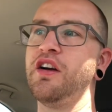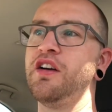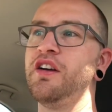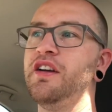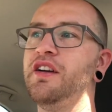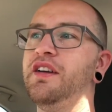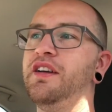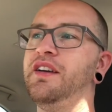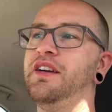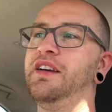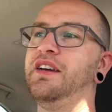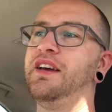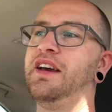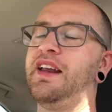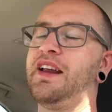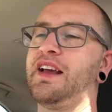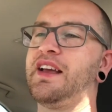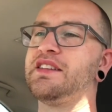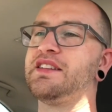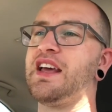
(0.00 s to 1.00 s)
and
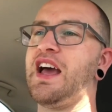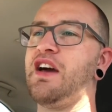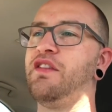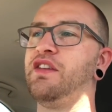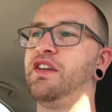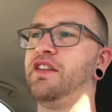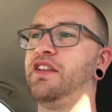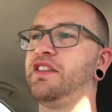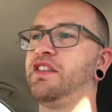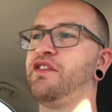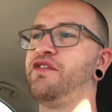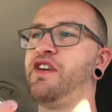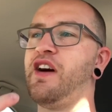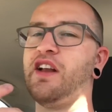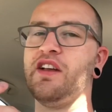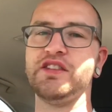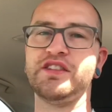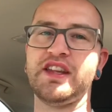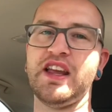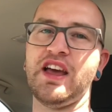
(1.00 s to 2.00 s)
I guess having like the
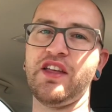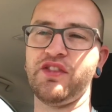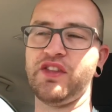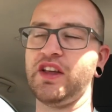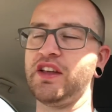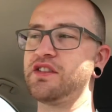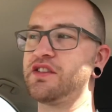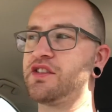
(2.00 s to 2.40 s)
final say on things